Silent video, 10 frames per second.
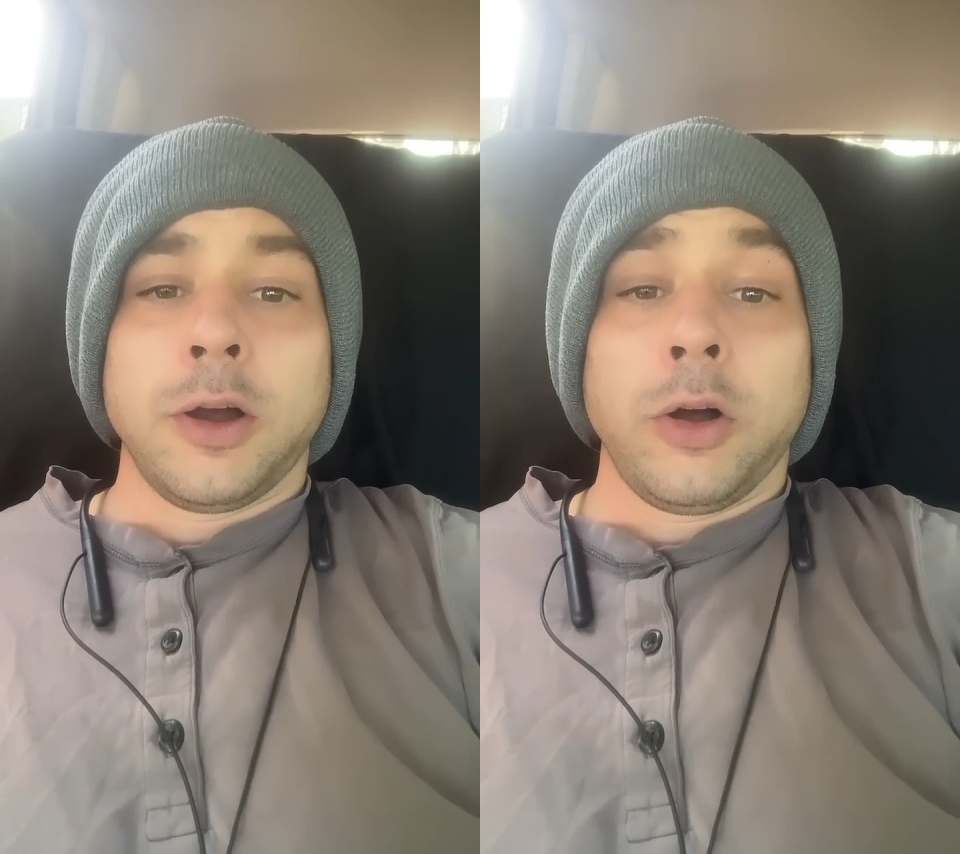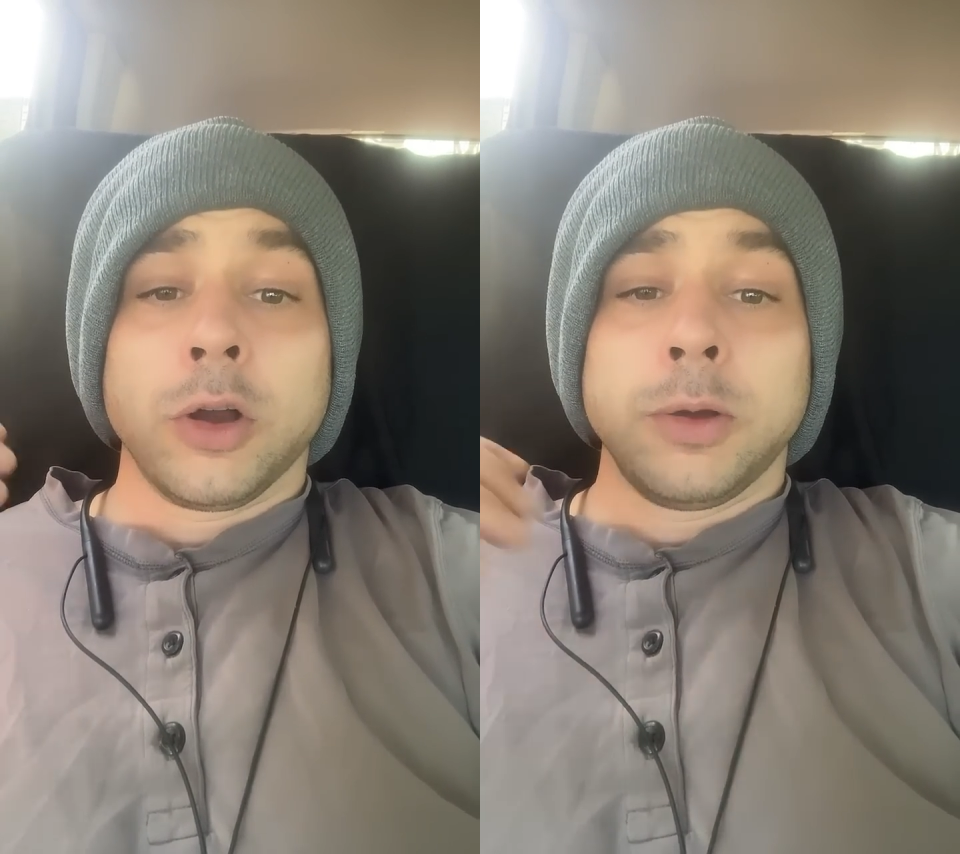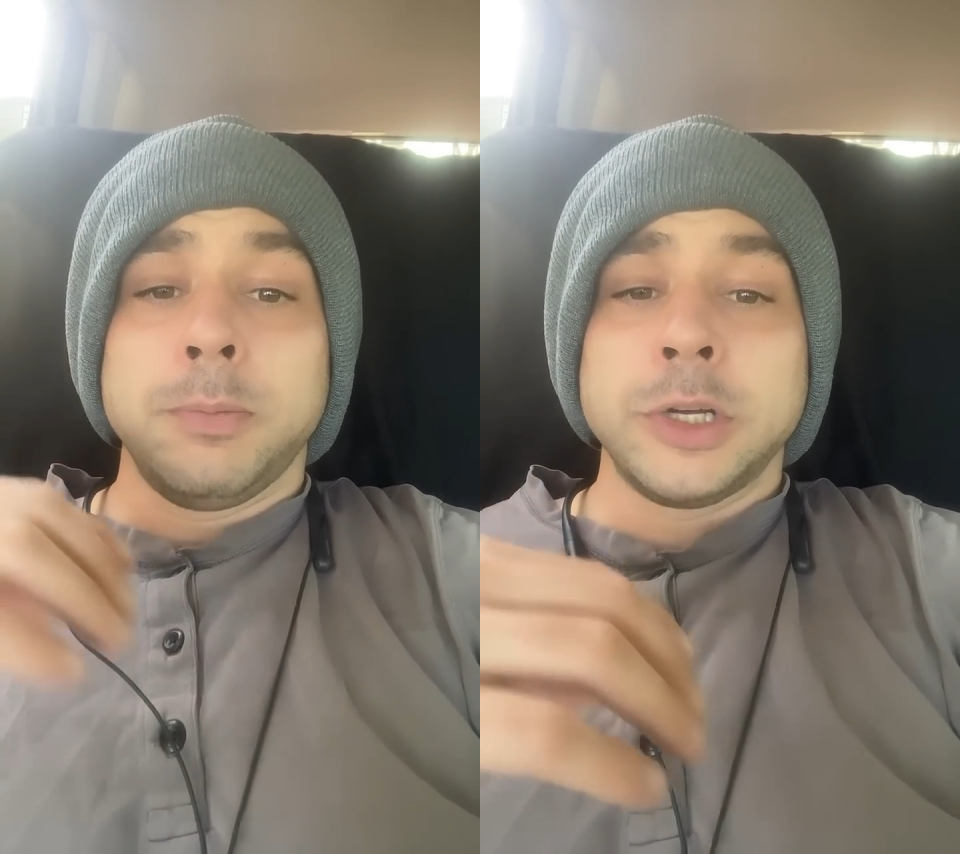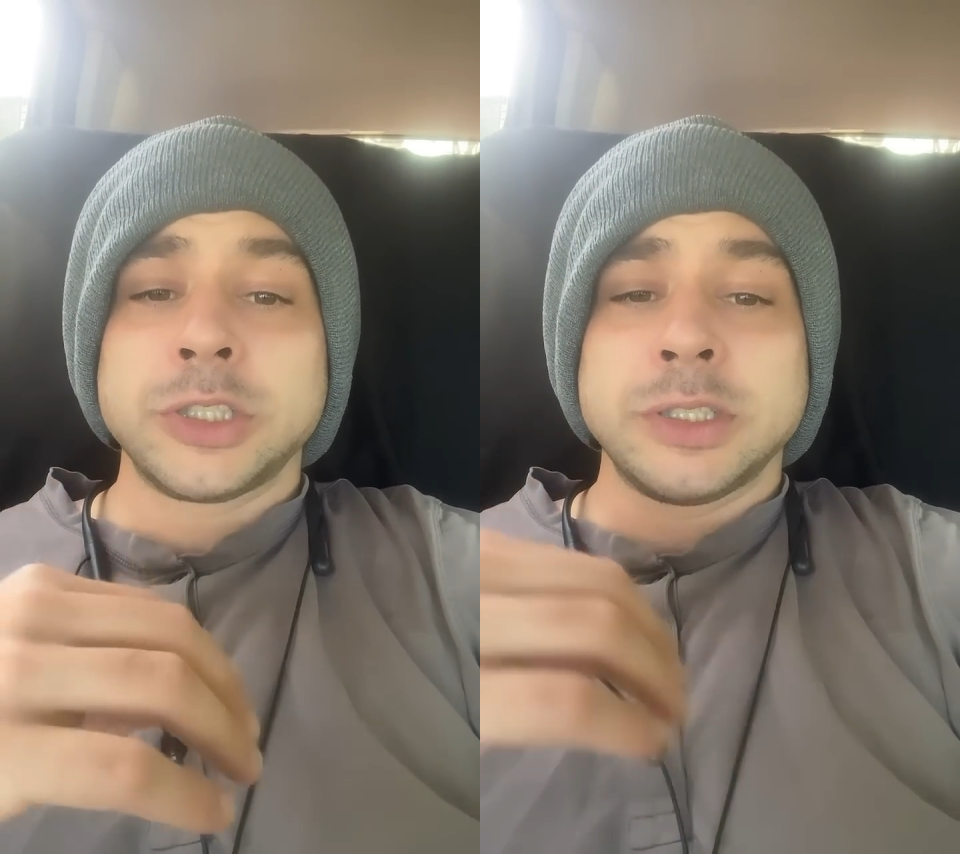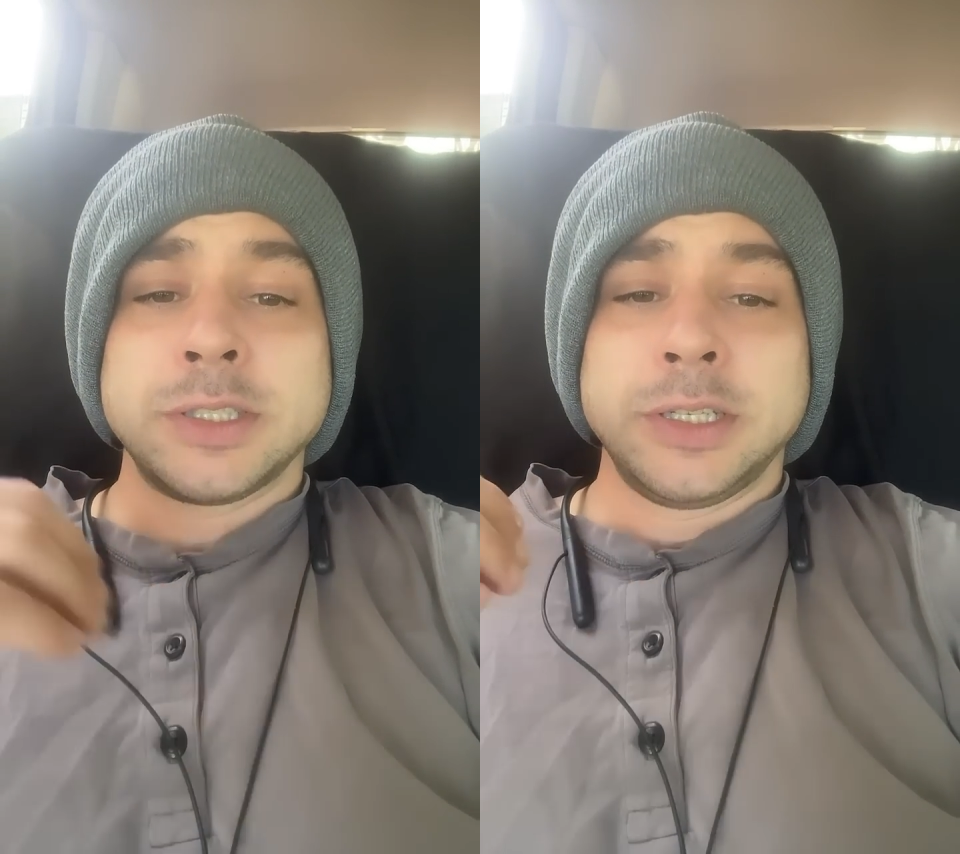all
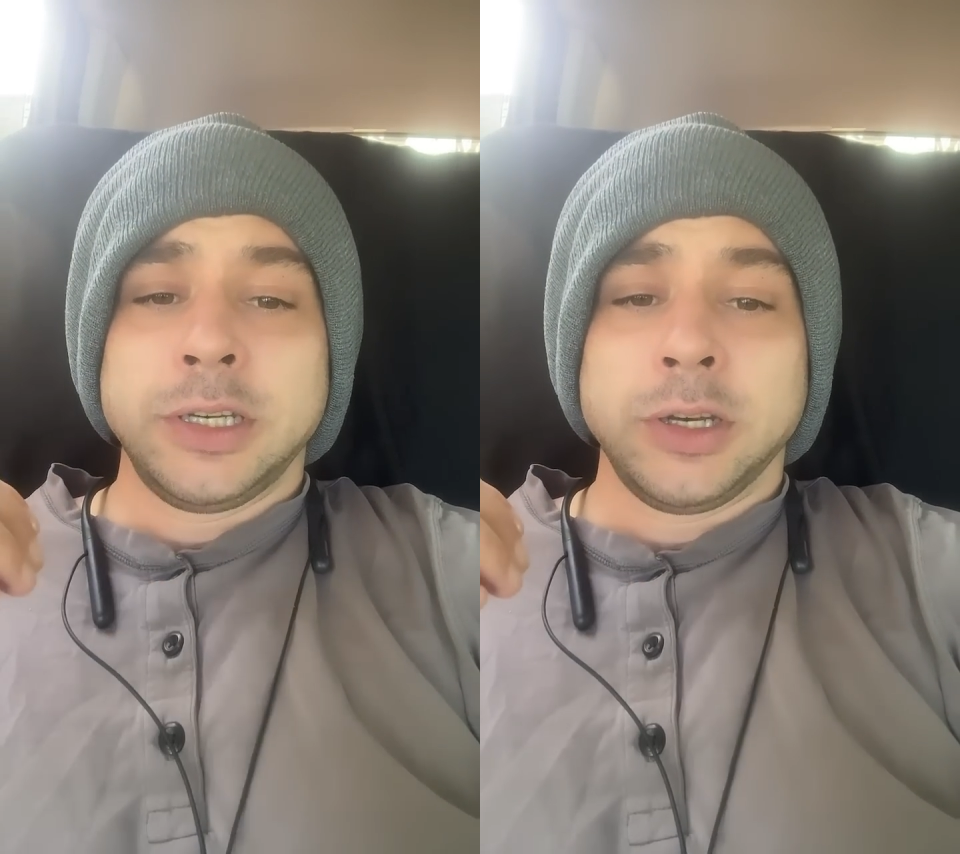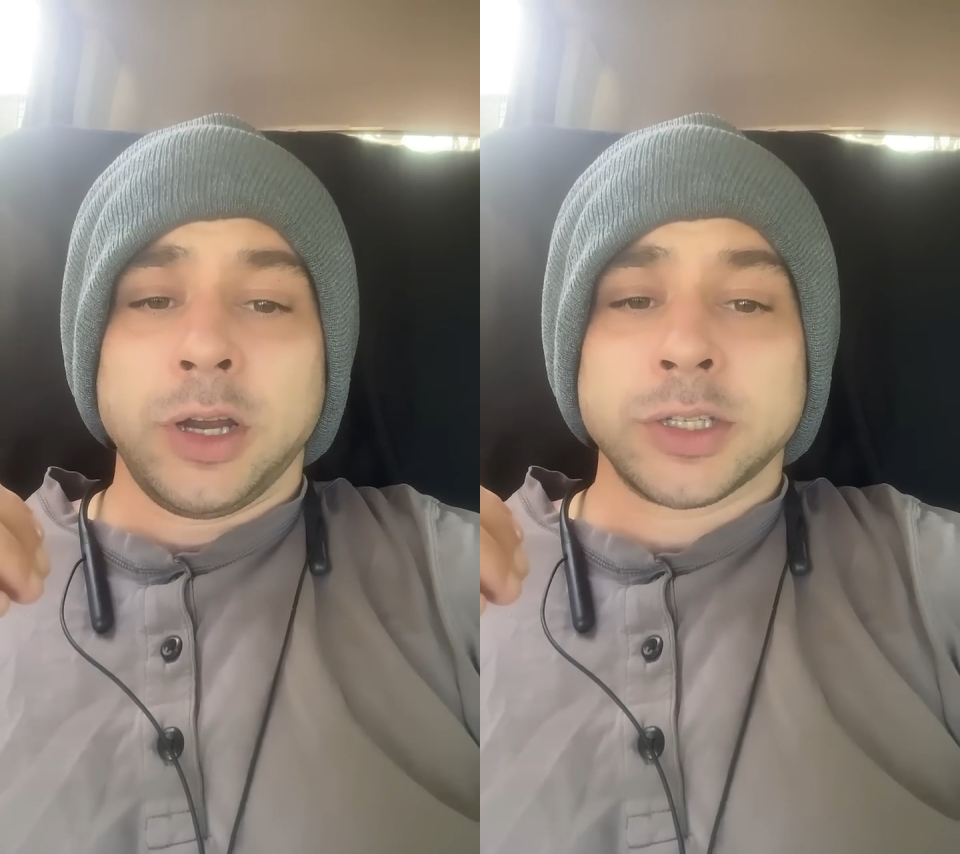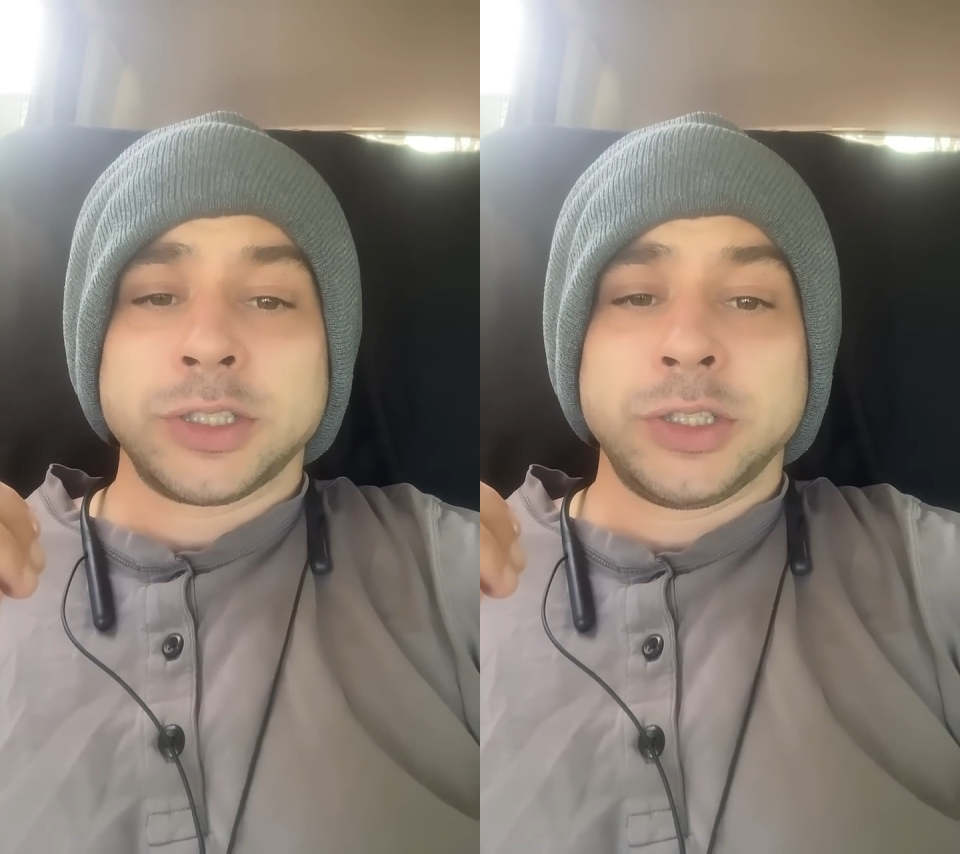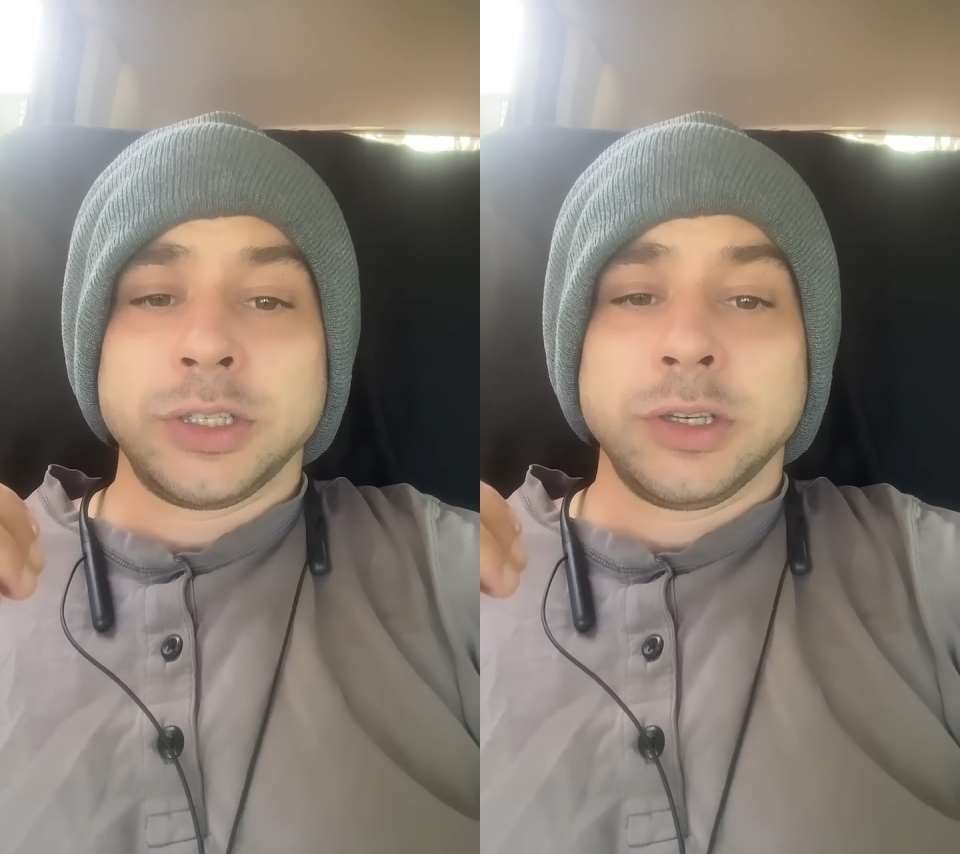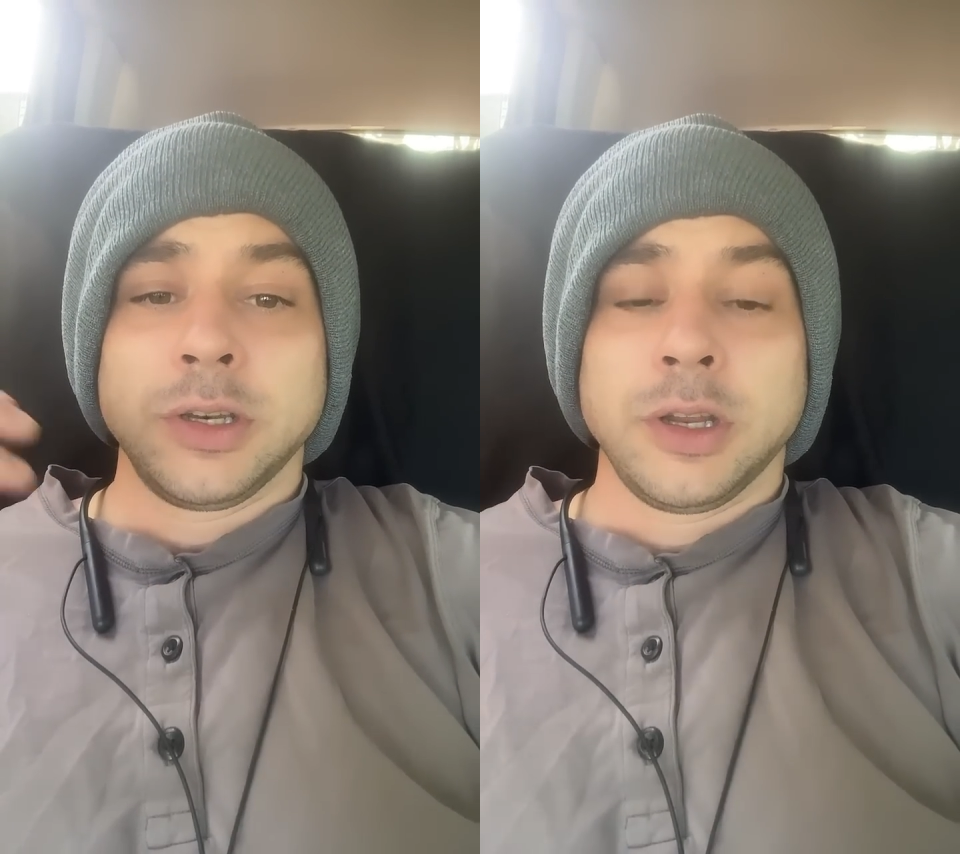combustions needed oxygen,